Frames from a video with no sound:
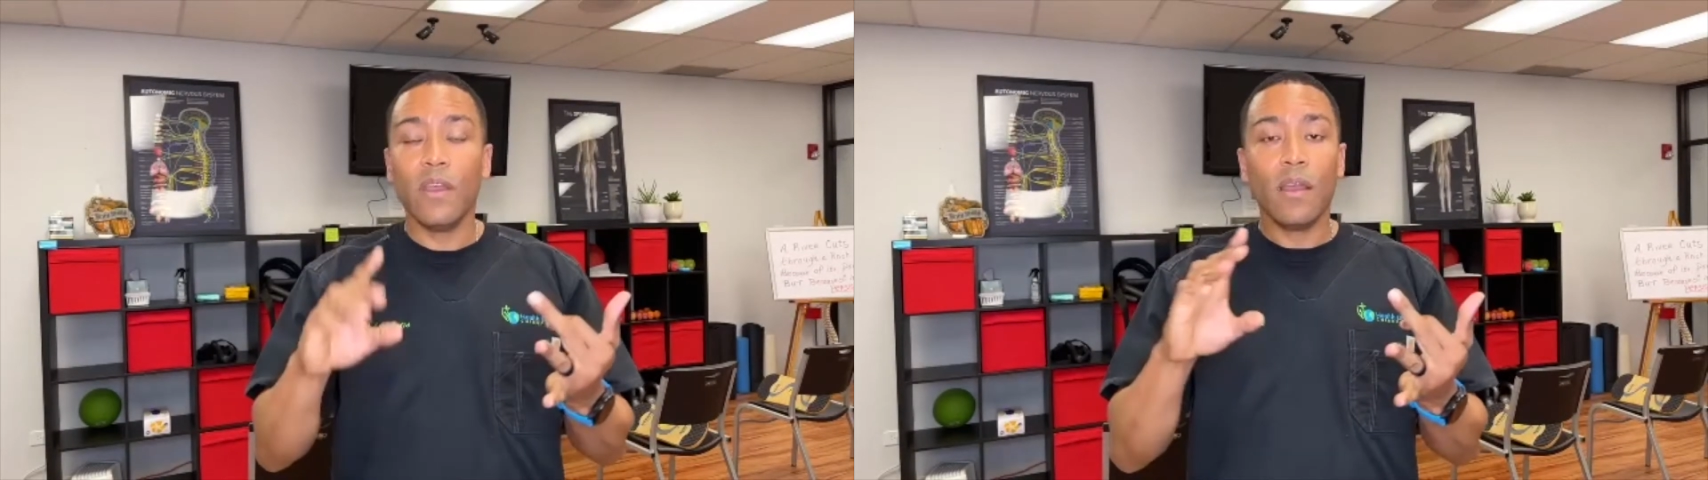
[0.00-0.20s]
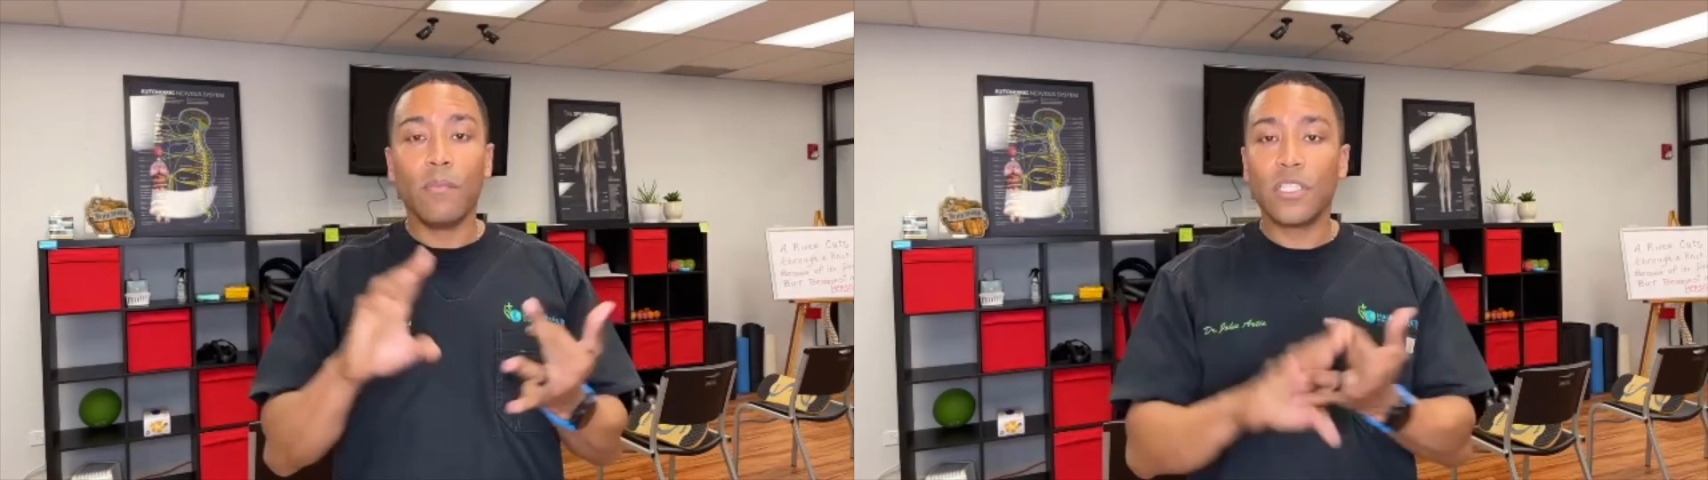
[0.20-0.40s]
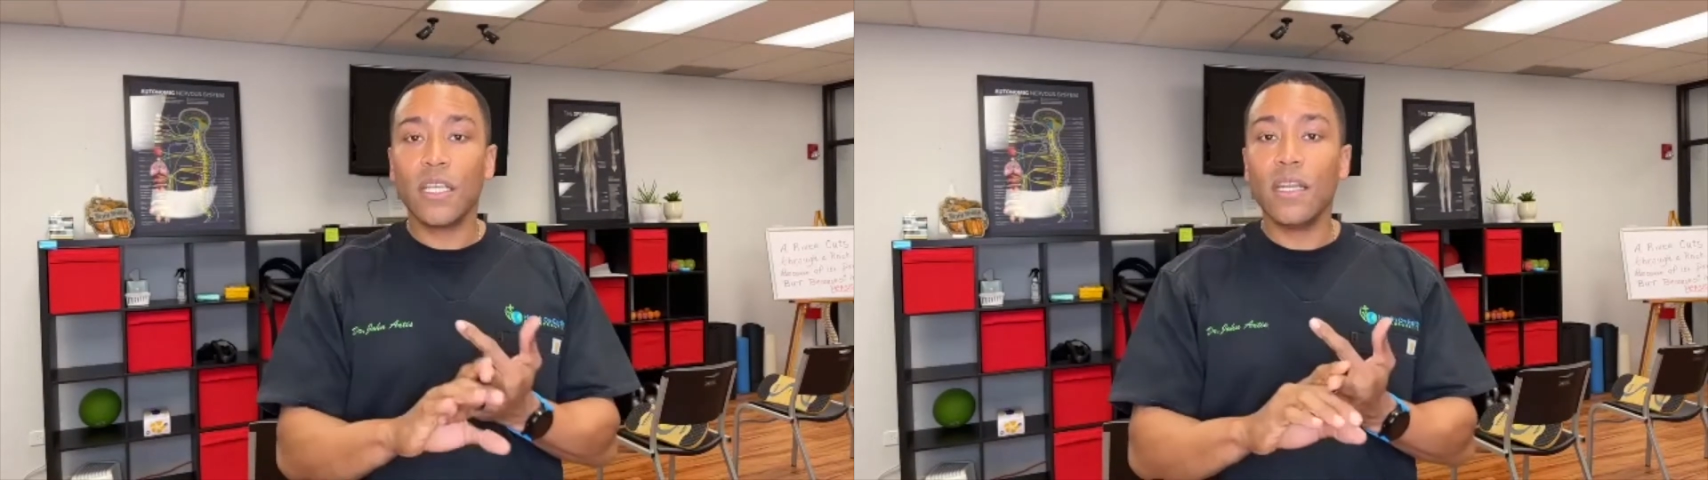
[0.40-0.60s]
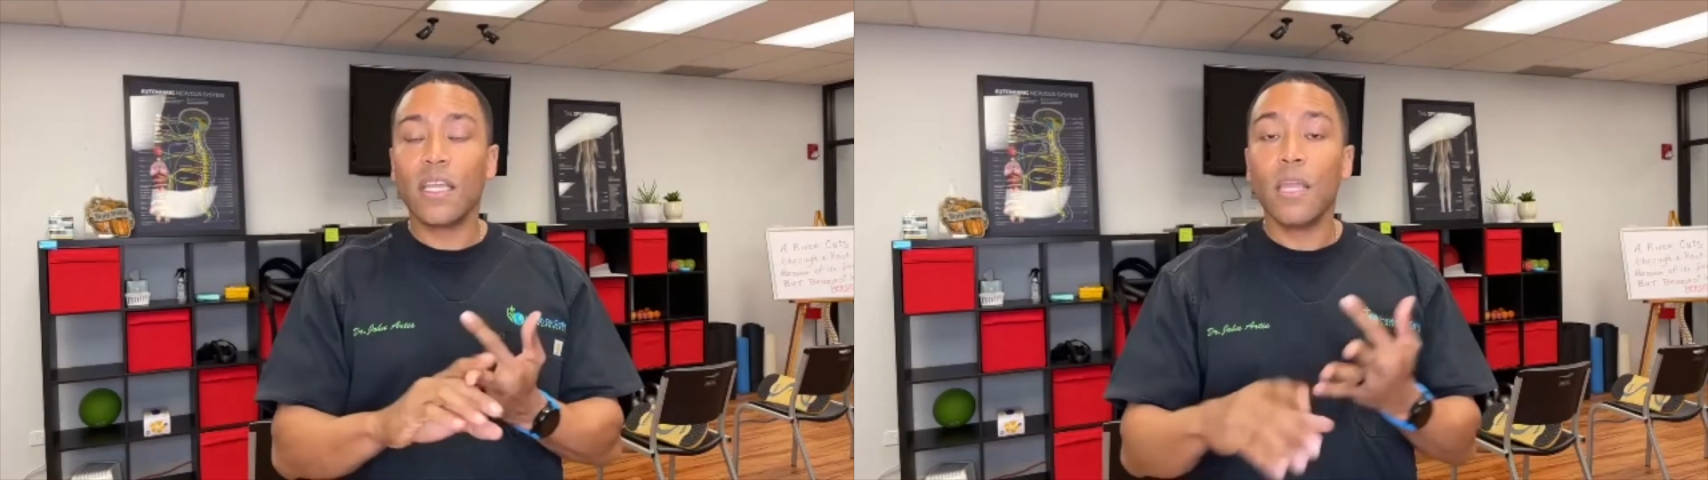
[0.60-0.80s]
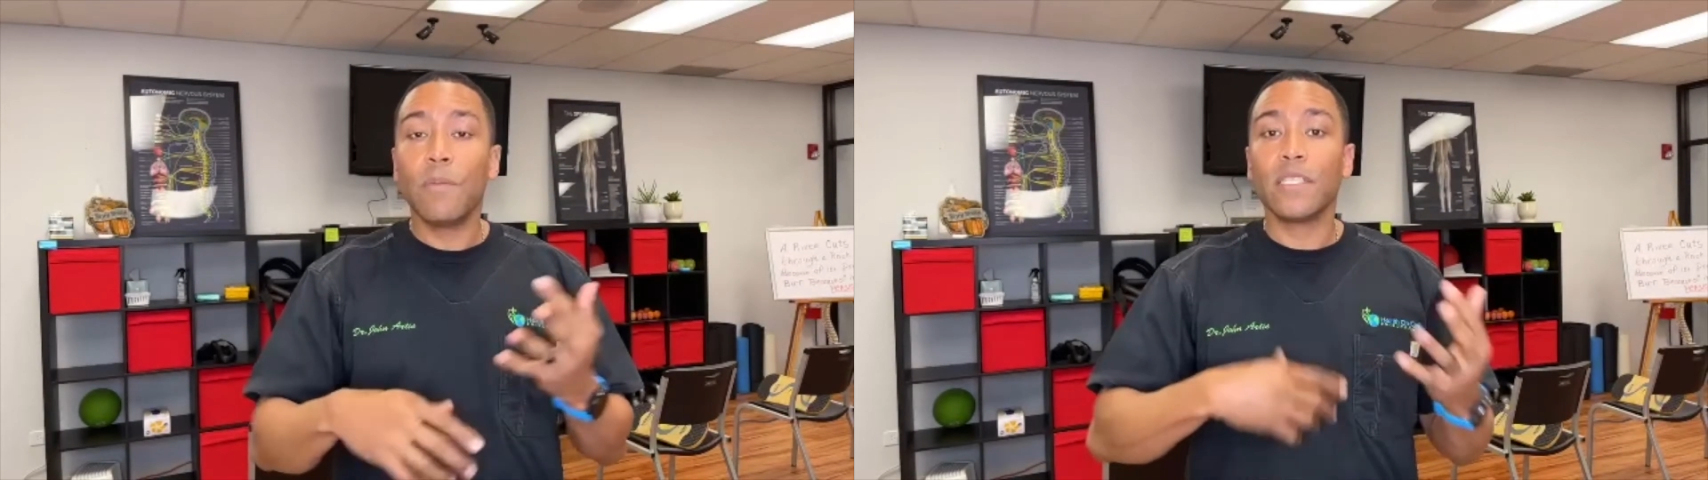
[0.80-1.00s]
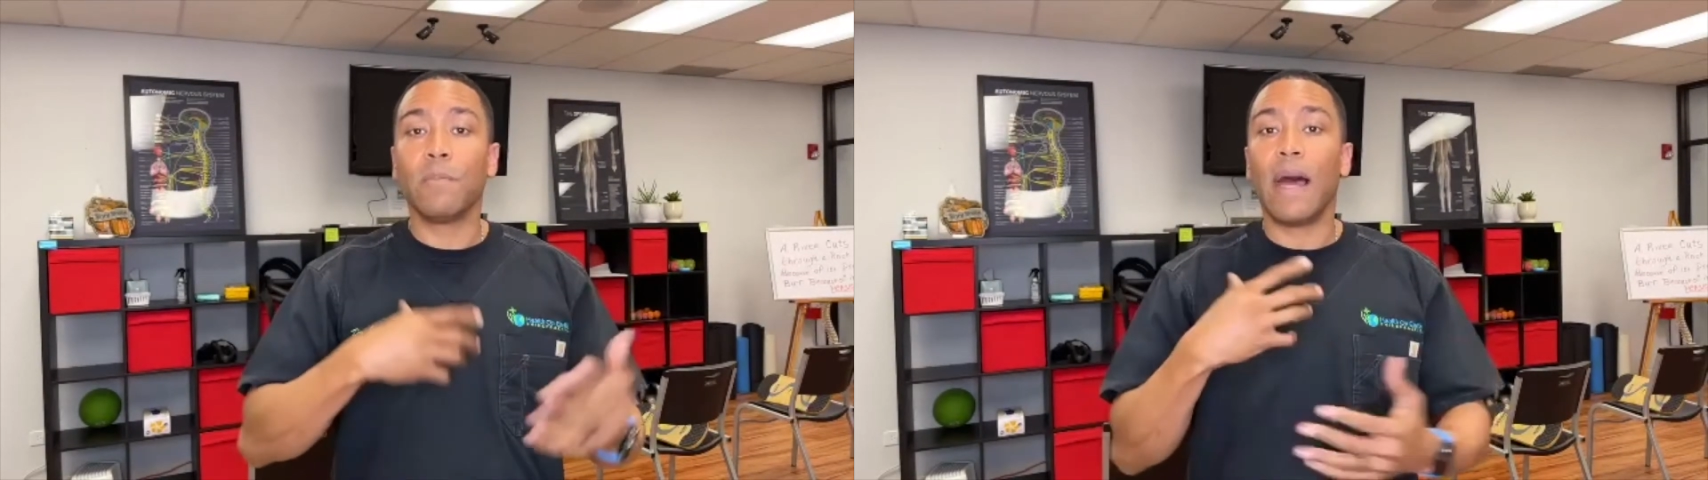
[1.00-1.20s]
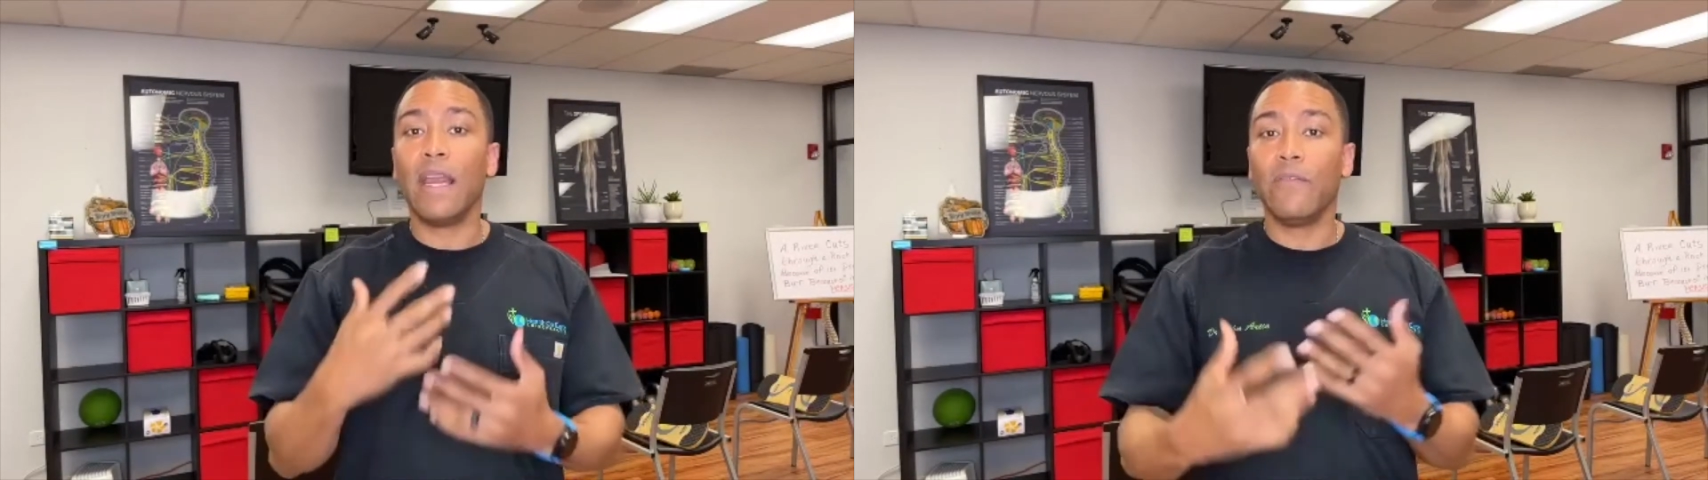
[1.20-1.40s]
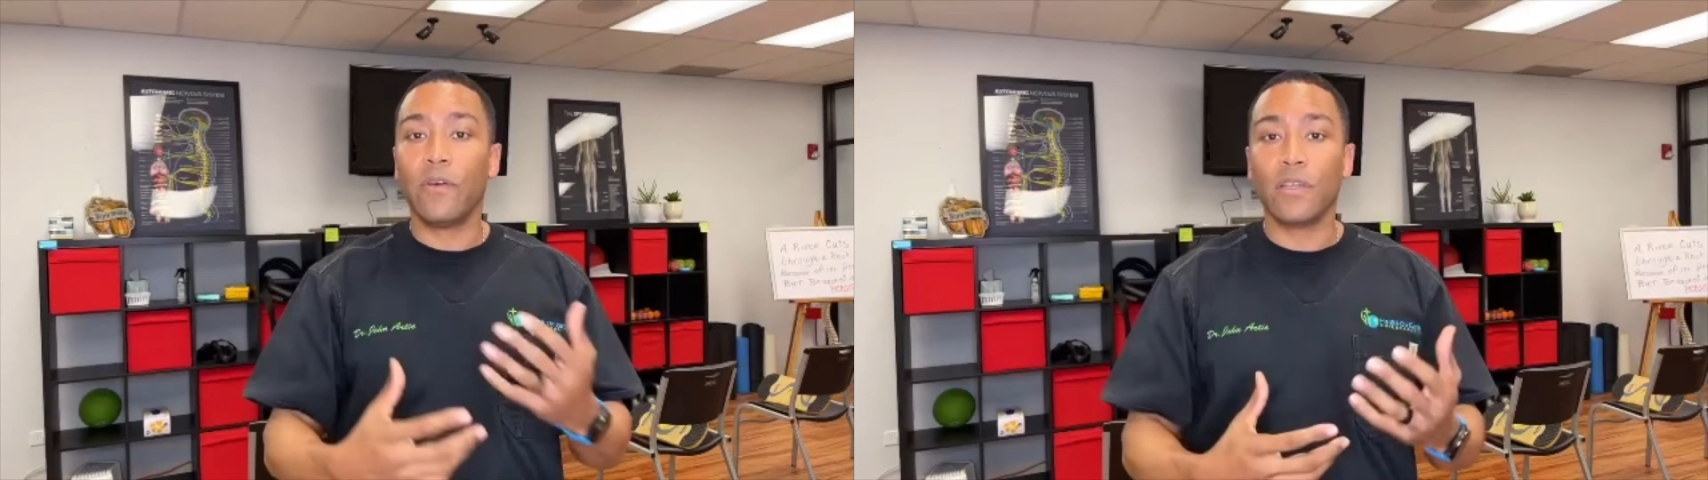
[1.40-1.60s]
machine to keep his body
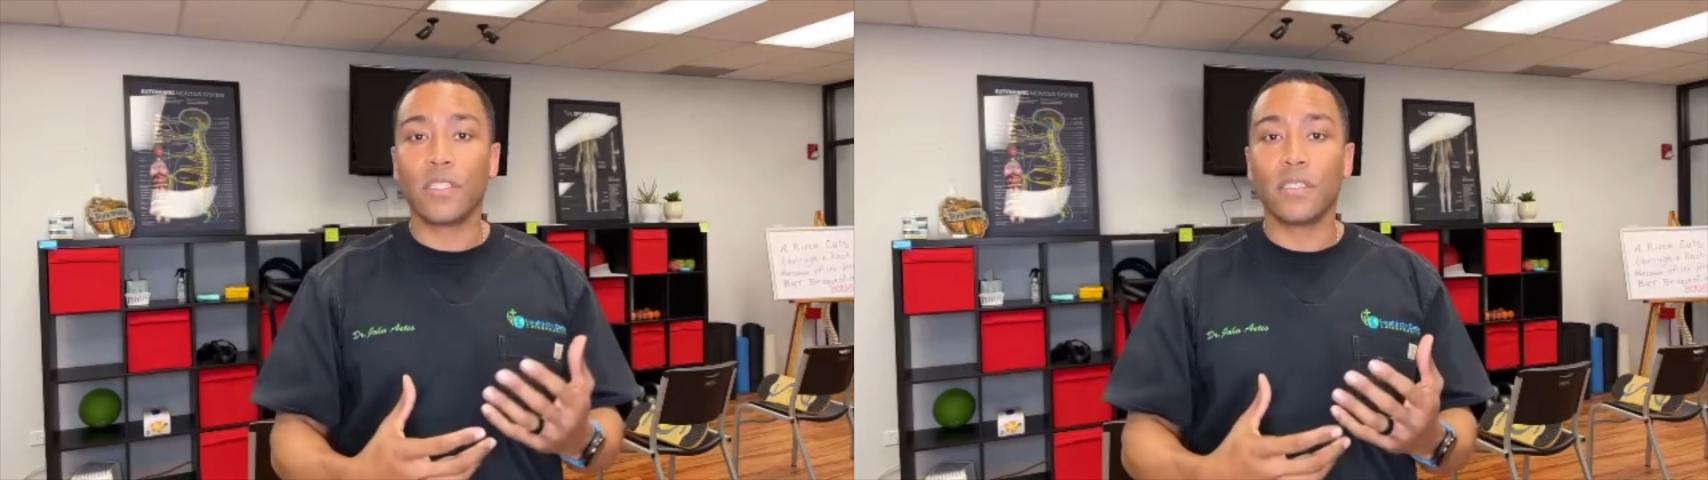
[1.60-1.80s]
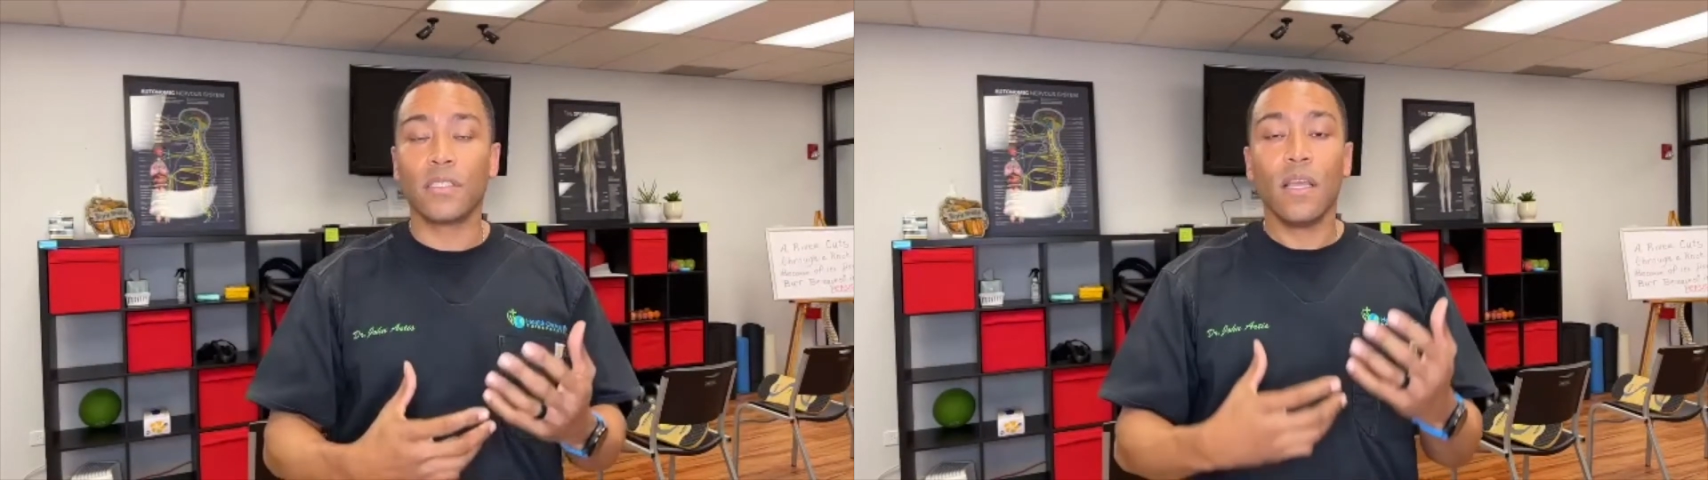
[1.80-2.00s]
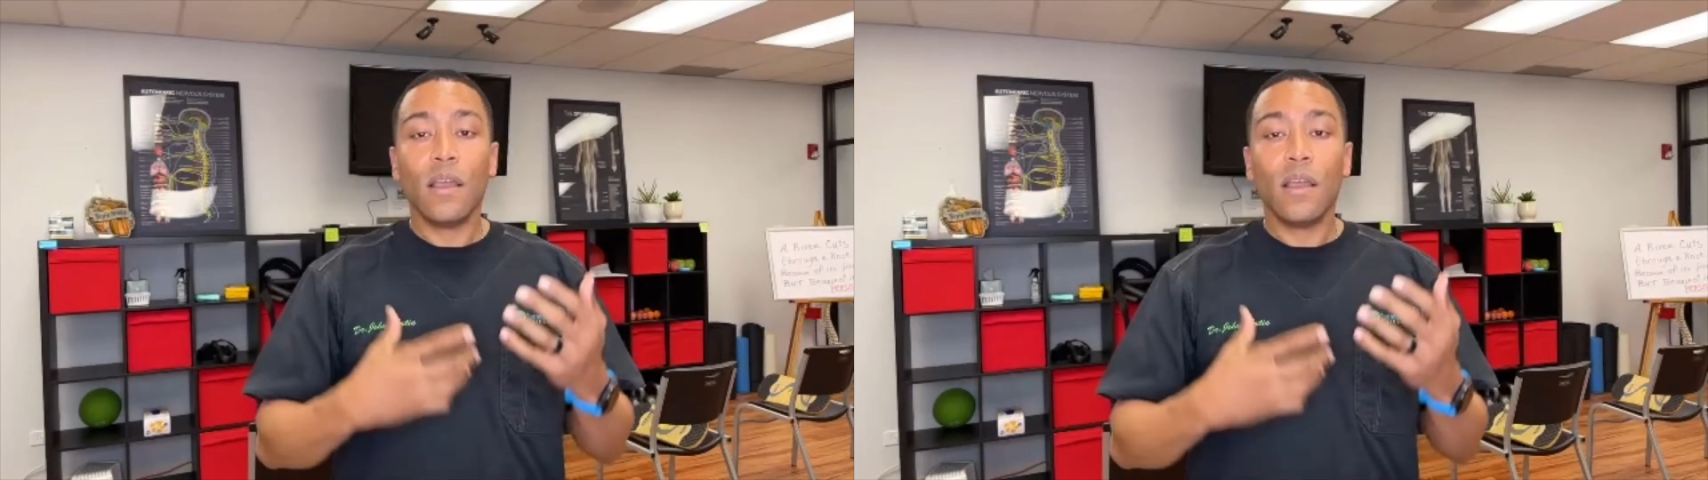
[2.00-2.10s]
functions.